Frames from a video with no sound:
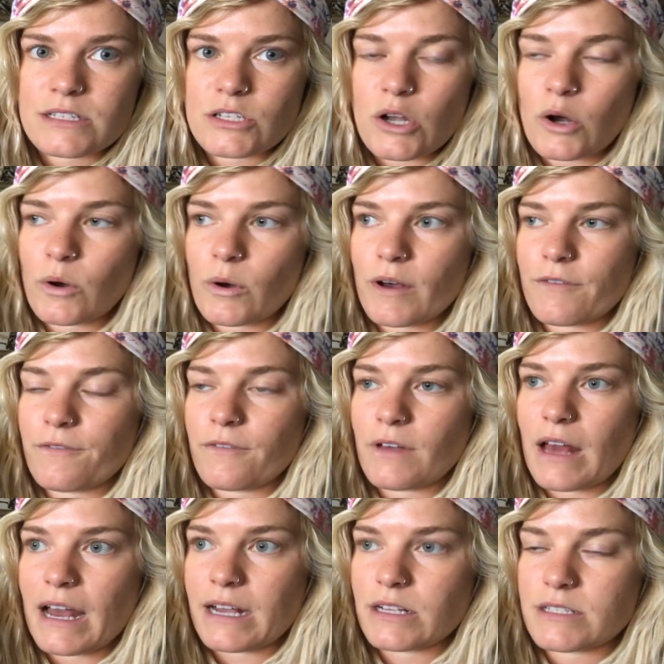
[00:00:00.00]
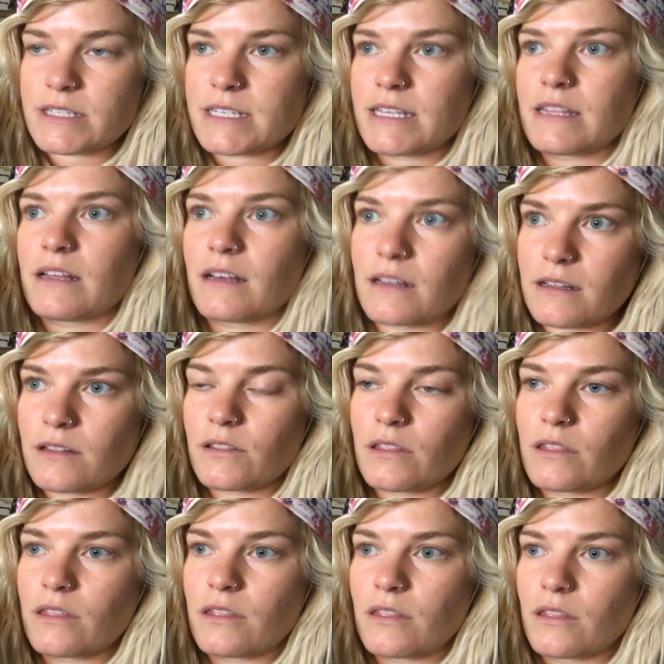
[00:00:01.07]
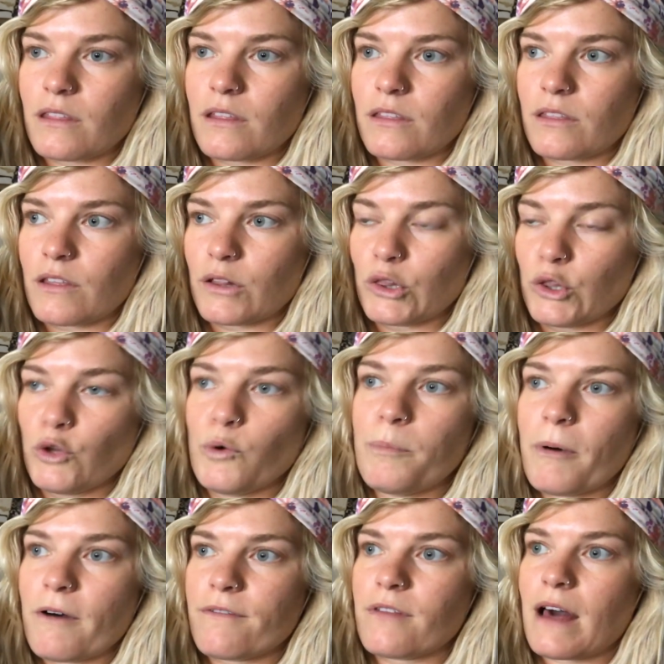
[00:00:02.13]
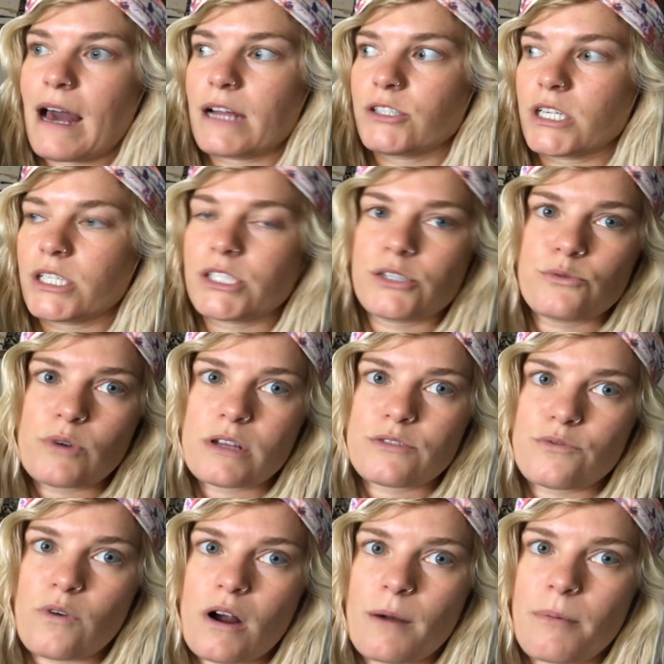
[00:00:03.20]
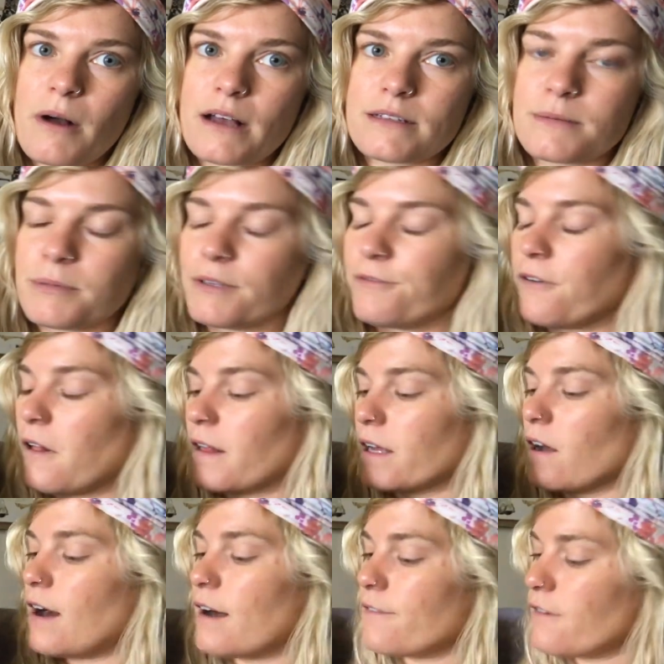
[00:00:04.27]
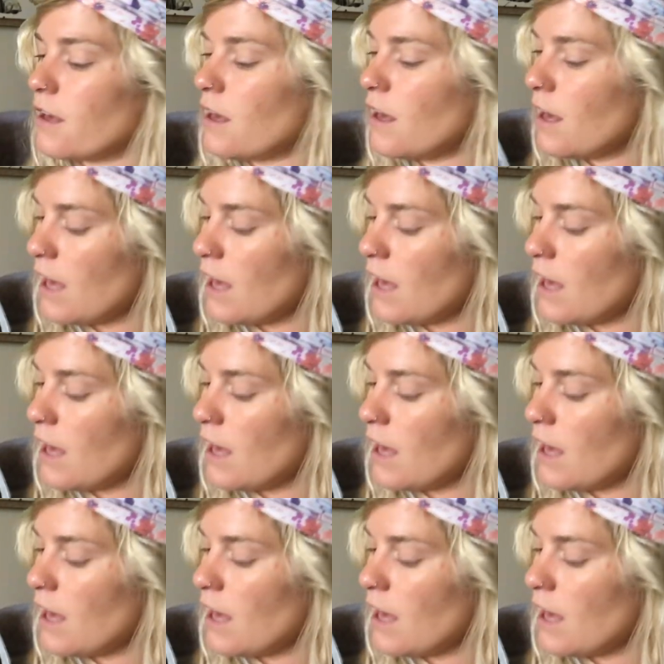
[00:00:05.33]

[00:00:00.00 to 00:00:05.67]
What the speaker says: so if I could see the loop of the hydration reservoir possibly falling off.